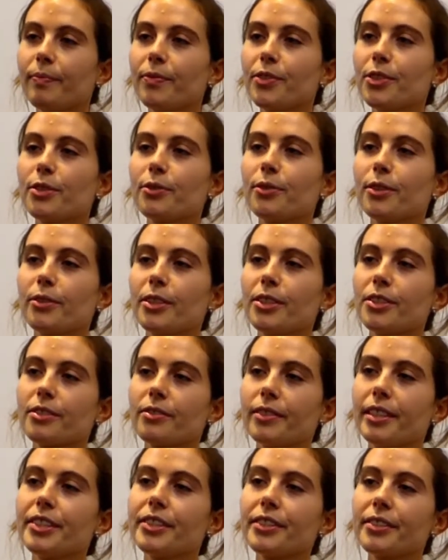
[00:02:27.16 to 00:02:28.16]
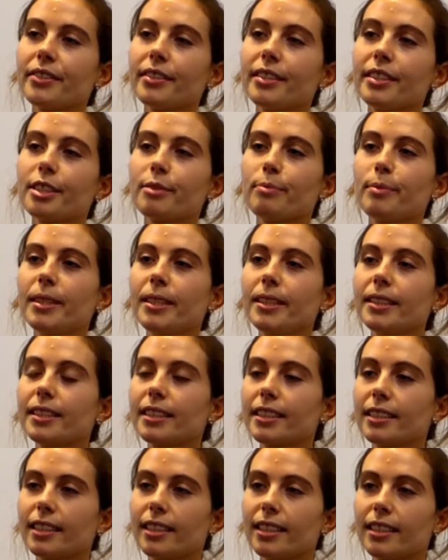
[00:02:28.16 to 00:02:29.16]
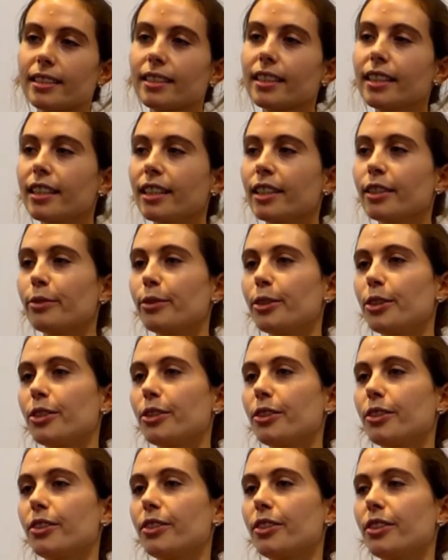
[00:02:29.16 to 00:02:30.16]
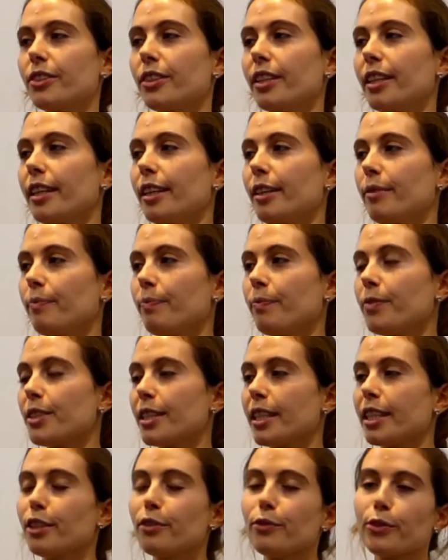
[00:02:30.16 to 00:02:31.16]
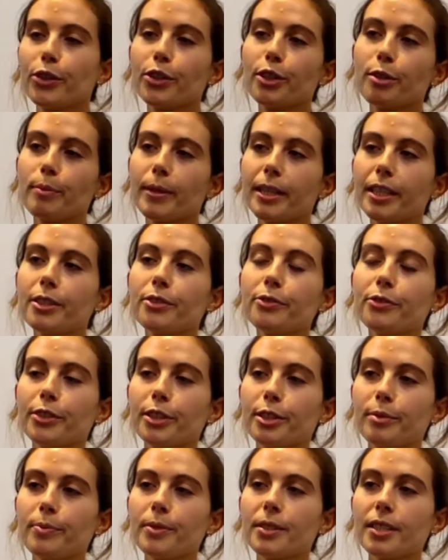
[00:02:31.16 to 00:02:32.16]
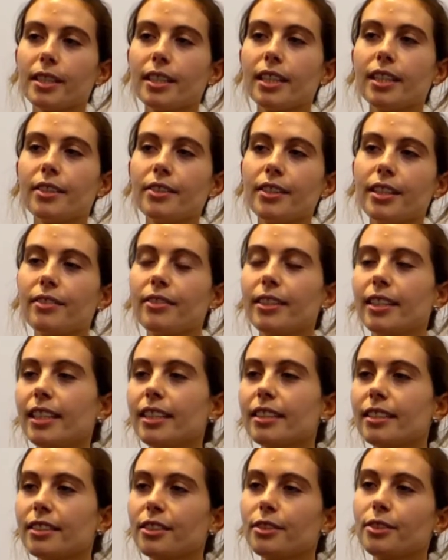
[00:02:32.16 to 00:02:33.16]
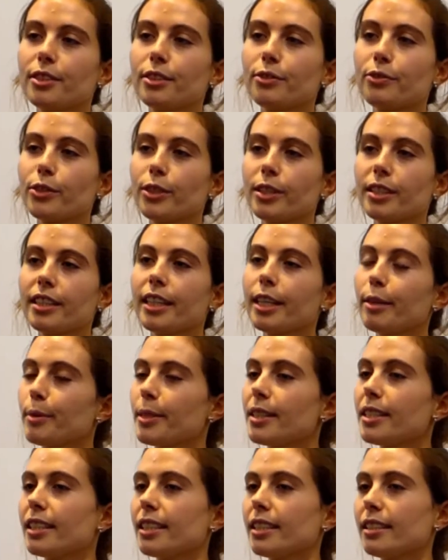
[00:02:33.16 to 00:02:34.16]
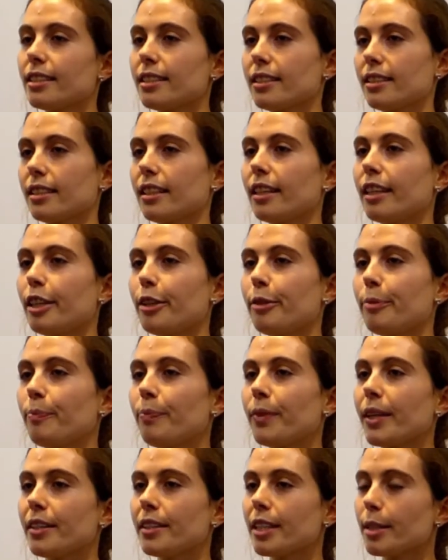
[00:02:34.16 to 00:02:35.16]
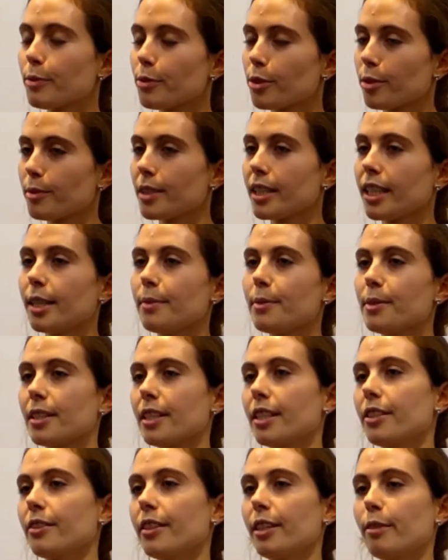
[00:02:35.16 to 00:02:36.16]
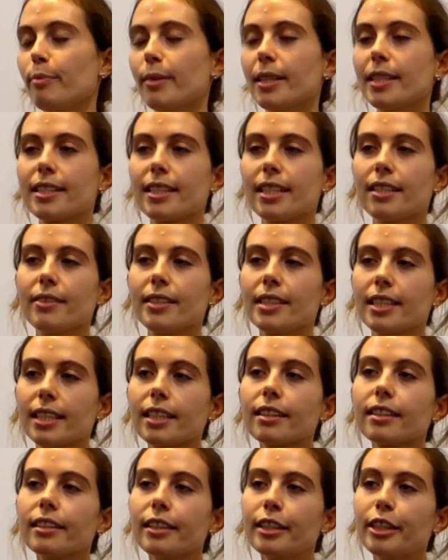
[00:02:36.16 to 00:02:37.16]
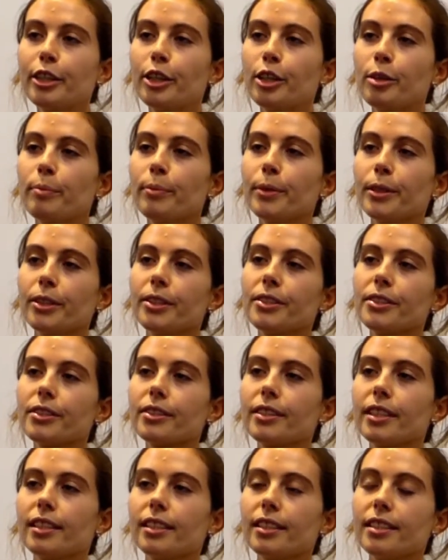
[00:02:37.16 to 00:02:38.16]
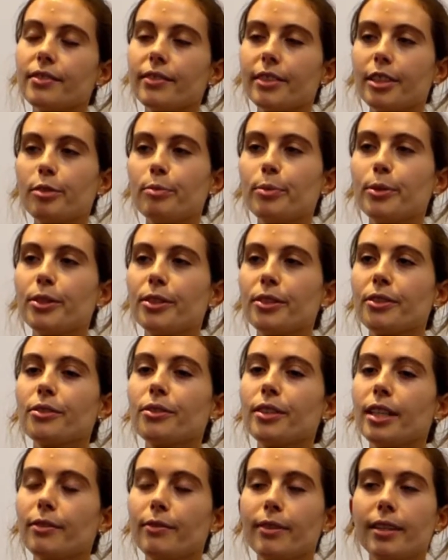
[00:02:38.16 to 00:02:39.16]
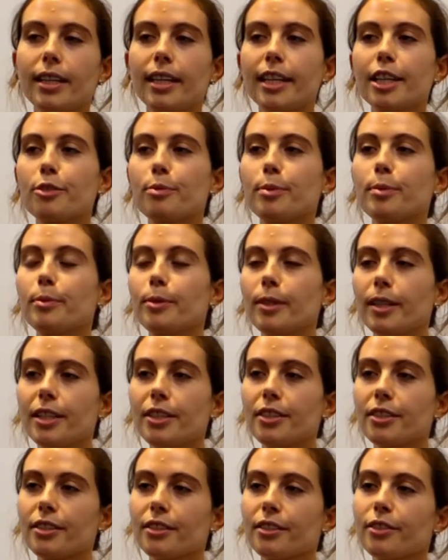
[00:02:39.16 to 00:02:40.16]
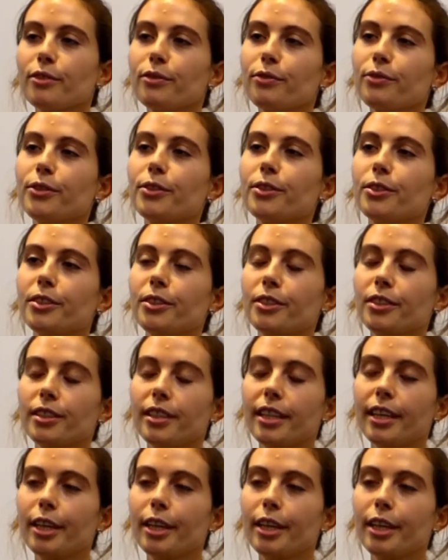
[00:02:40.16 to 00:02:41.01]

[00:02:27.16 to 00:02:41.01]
So for restoration, this means that we should study further biofilms and how they're related to different habitats and substrate types and how that makes larvae settle. But also that it's very important to have a large population for